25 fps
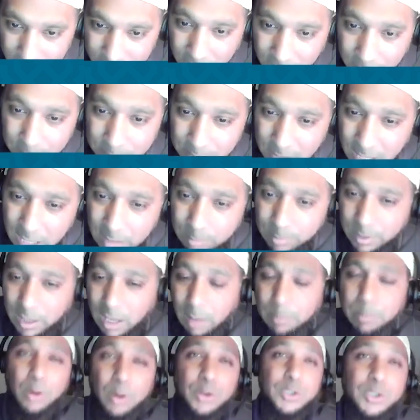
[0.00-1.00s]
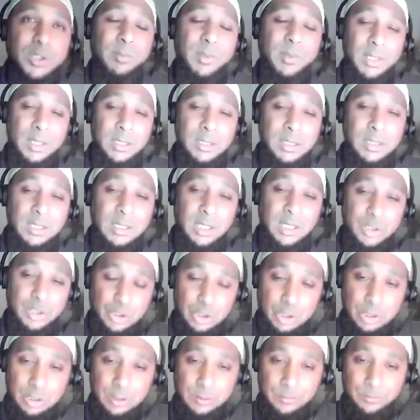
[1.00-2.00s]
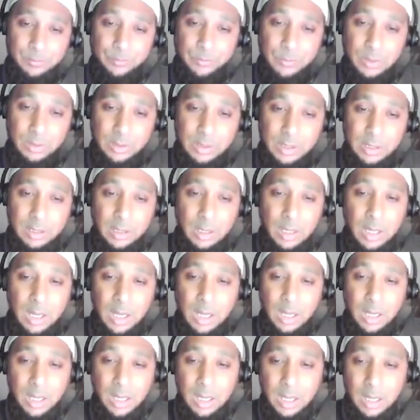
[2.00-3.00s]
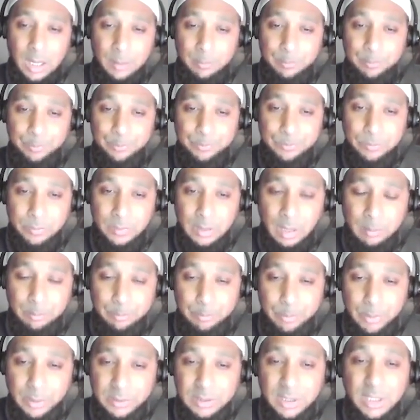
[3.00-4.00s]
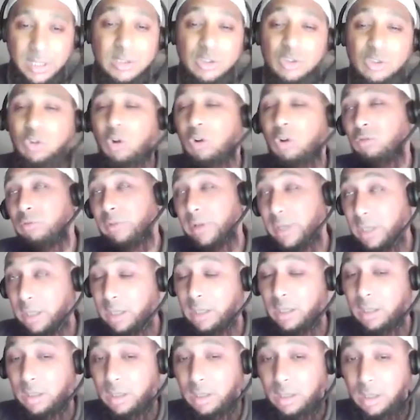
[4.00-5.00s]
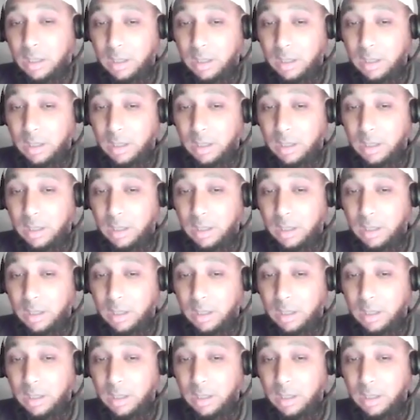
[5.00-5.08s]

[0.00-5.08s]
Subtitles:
There may be a possible indication, okay, but it's not really,